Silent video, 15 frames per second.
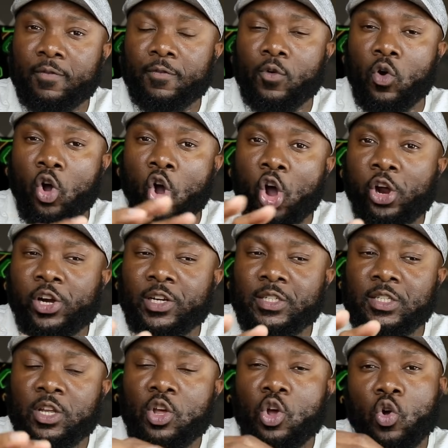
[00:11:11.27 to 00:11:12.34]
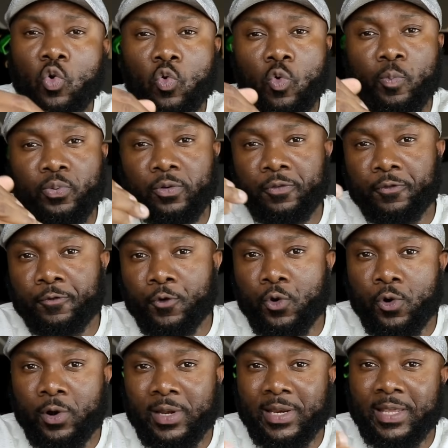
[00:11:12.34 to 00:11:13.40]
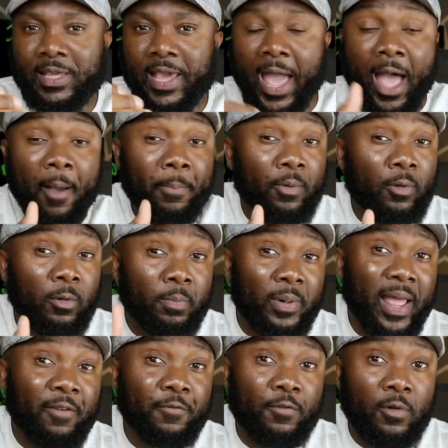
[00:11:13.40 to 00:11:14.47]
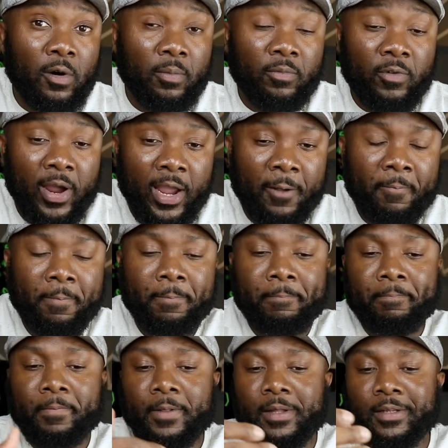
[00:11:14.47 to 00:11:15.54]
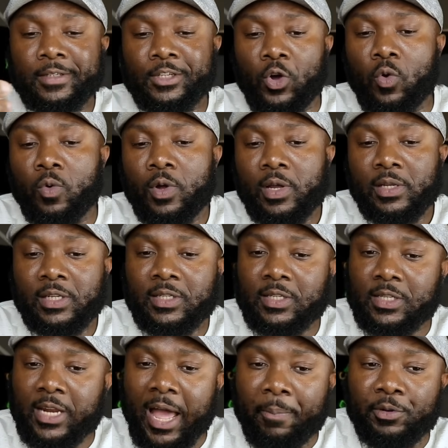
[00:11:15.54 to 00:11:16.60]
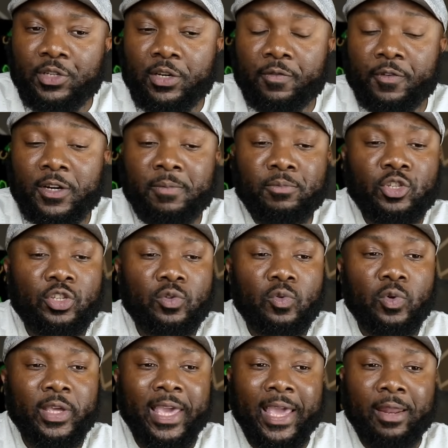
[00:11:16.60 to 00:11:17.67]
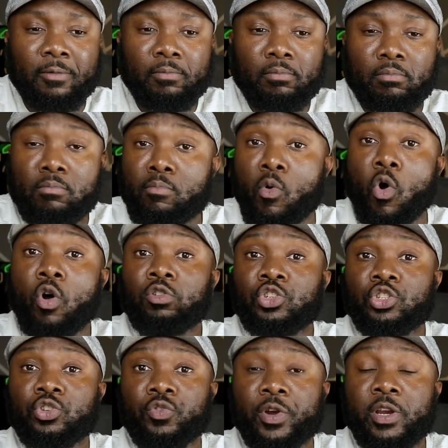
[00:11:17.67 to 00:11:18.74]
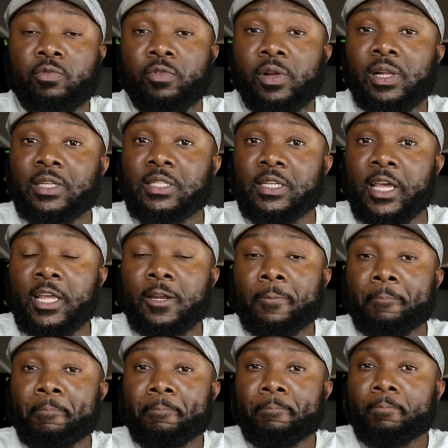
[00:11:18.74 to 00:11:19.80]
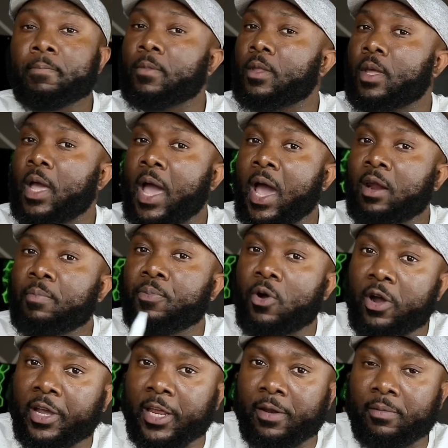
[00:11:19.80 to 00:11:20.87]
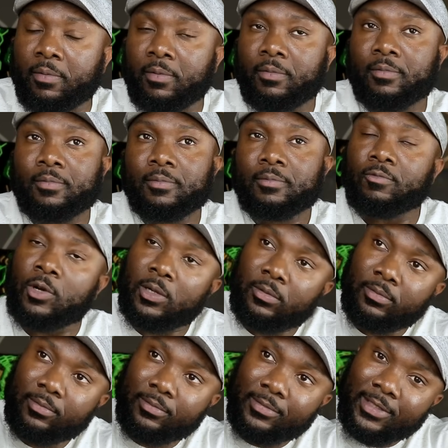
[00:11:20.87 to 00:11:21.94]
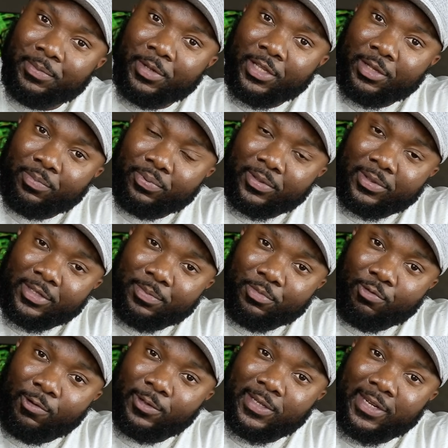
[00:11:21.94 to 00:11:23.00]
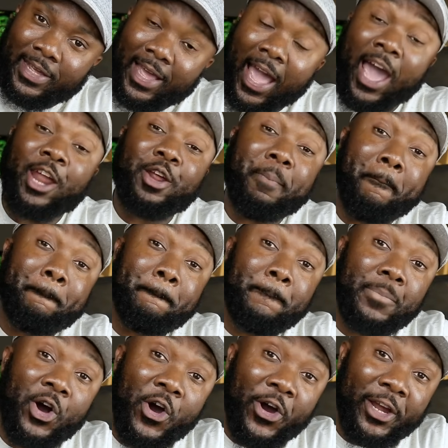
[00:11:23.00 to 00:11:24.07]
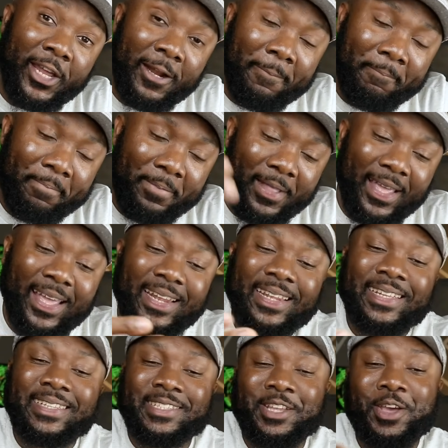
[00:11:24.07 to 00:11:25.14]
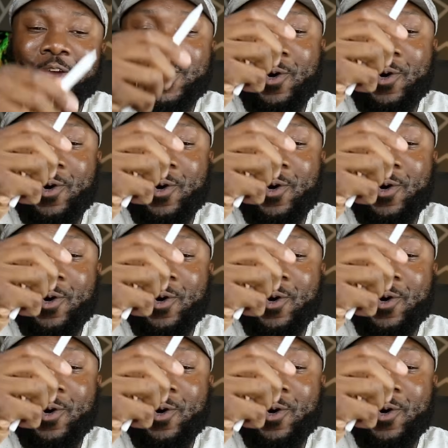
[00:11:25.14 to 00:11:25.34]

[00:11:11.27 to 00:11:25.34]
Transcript: for artists who prefer the Apple platform, right? So this is an opportunity for them to get more screen real estate at a bargain. Well, let me put some quotes there, at a bargain, at least